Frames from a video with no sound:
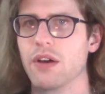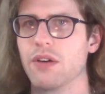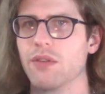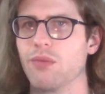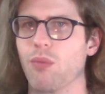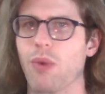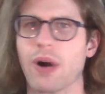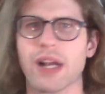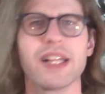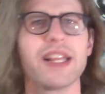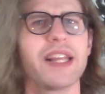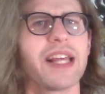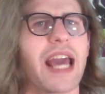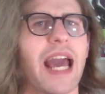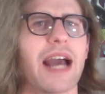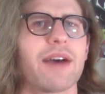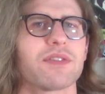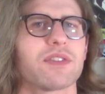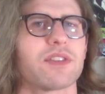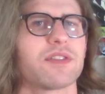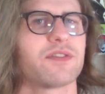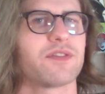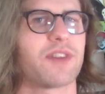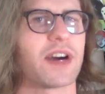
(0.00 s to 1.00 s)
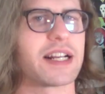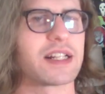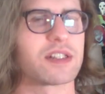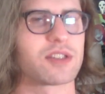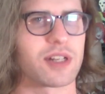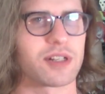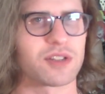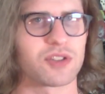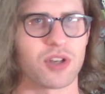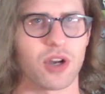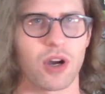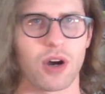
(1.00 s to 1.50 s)
why did they have to fight
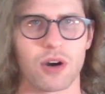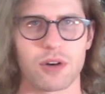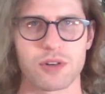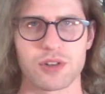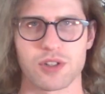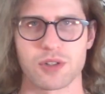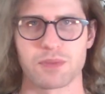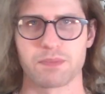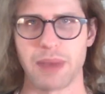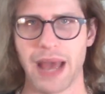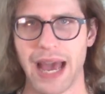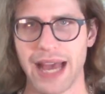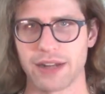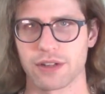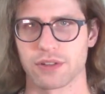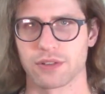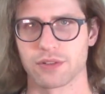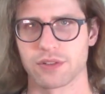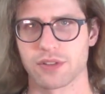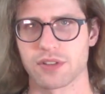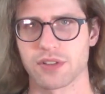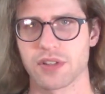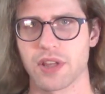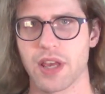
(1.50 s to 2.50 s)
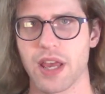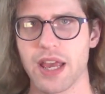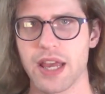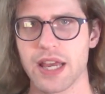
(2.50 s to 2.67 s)
such harsh battles?